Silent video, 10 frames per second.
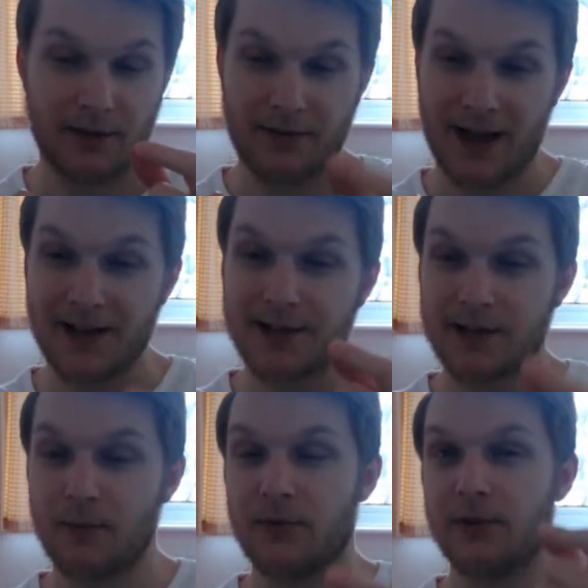Now that is
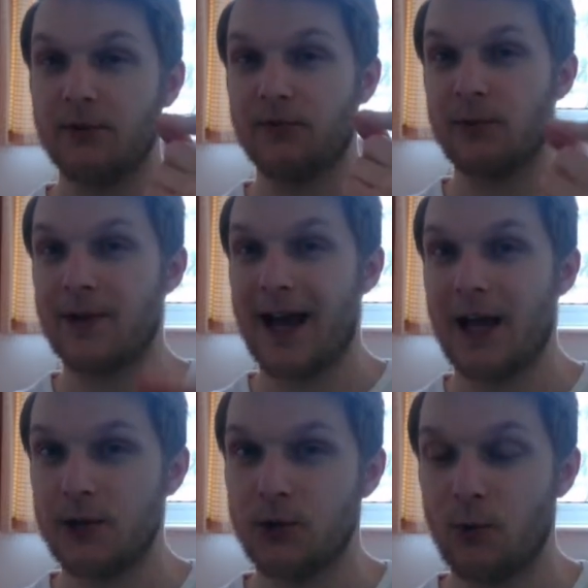something that flute
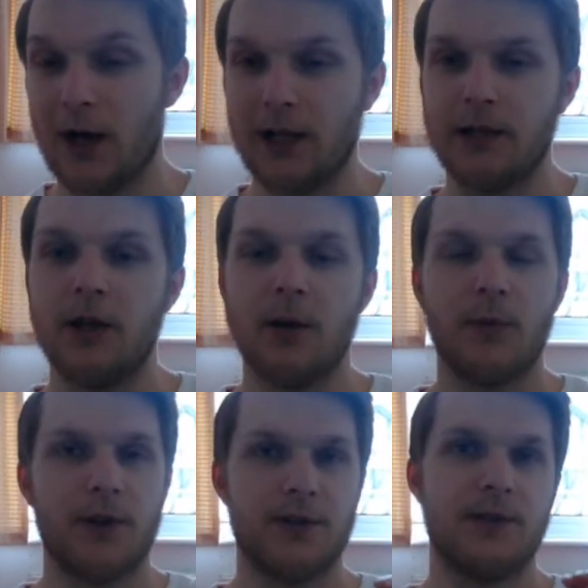can do well in,
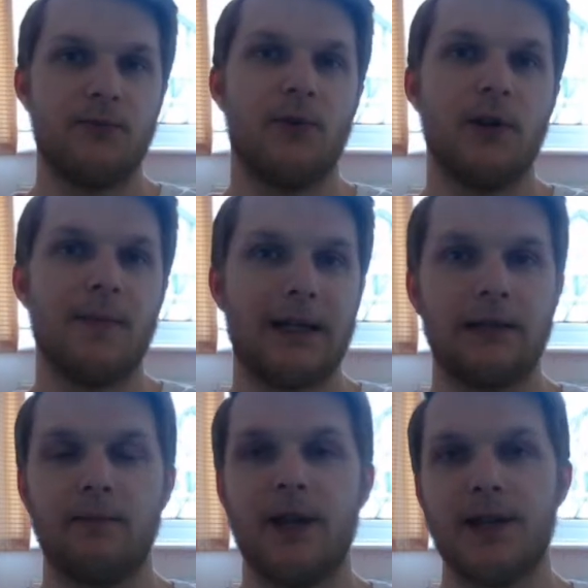because symphonic
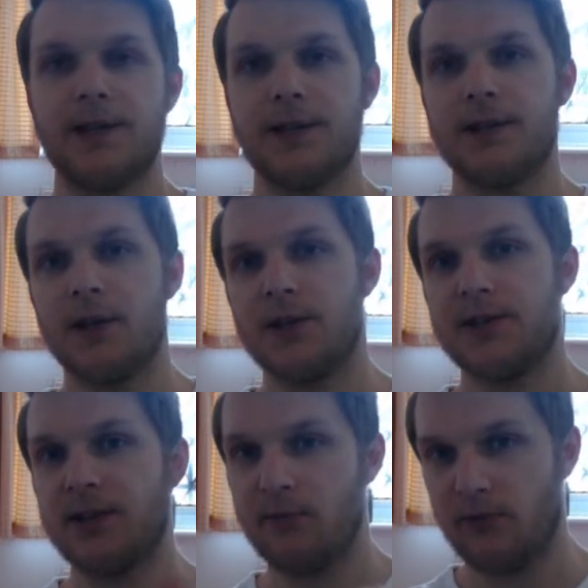metal mixes
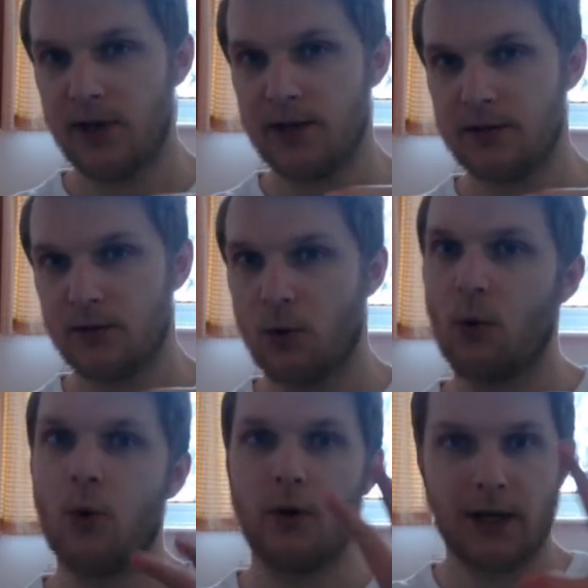symphonies
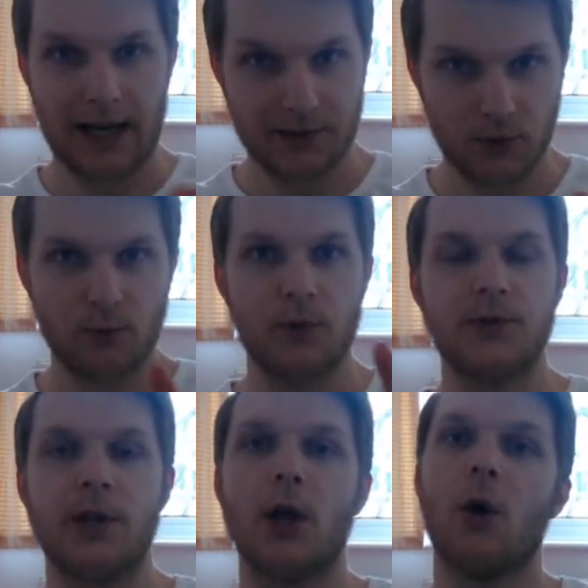or classical
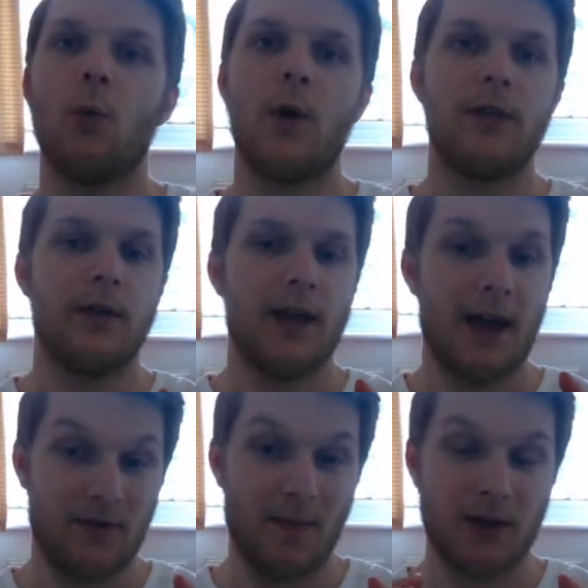music with
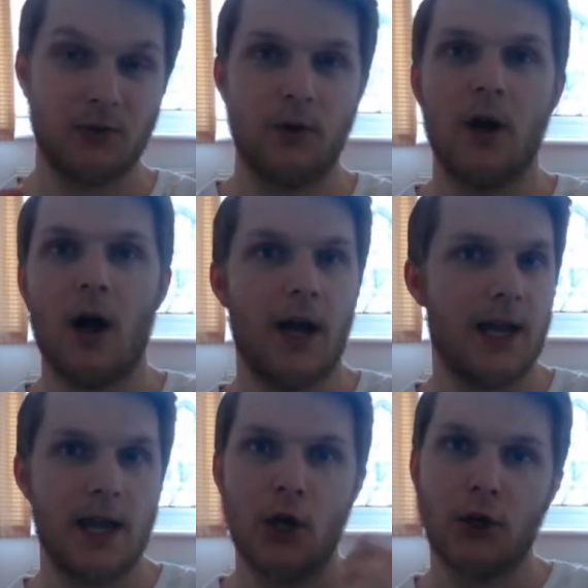heavy metal,
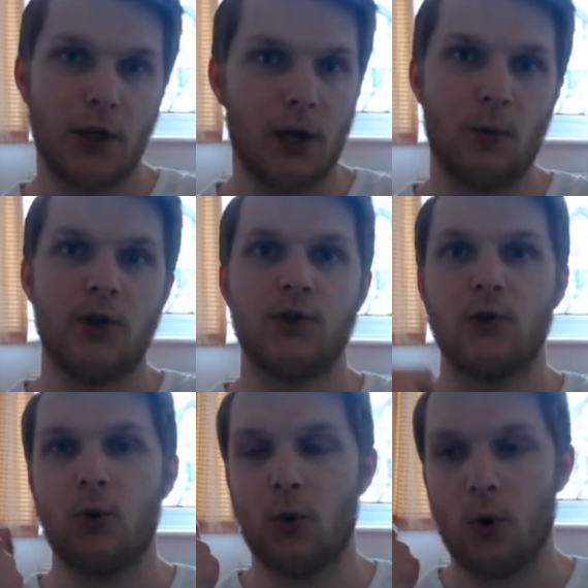i.e. Nightwish
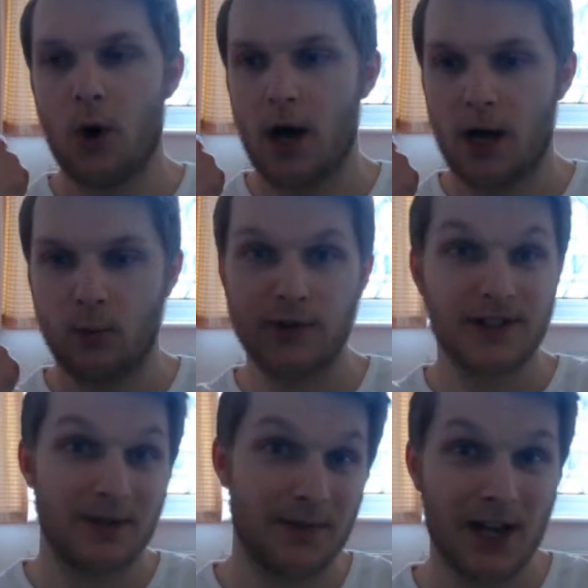or
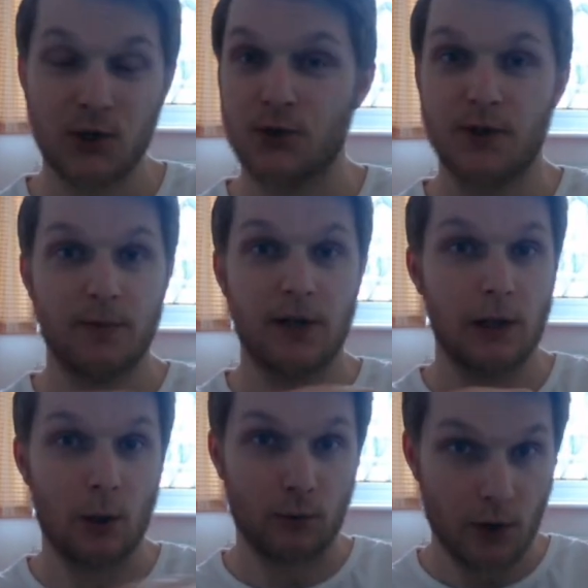Within Temptation, something
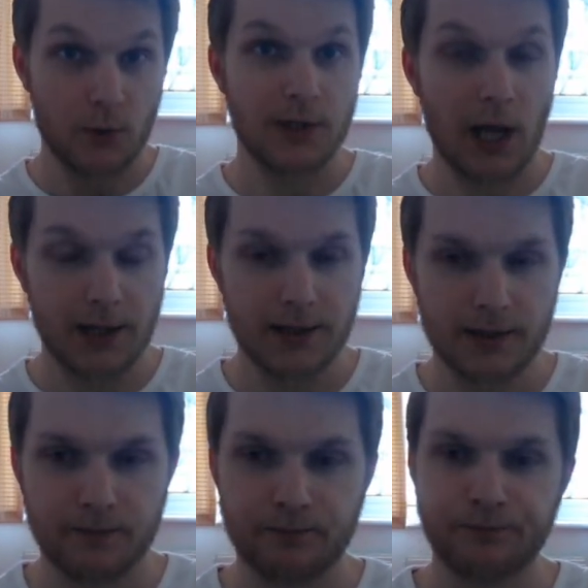along those lines.